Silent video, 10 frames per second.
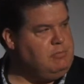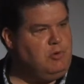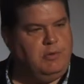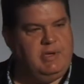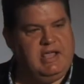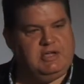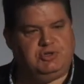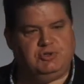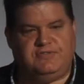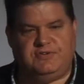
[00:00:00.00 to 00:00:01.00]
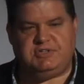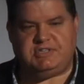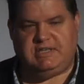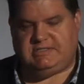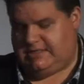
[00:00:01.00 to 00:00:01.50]
bit more about how sugar
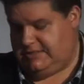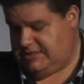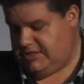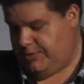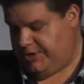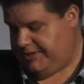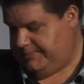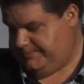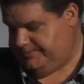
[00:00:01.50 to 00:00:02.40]
first gets into the body.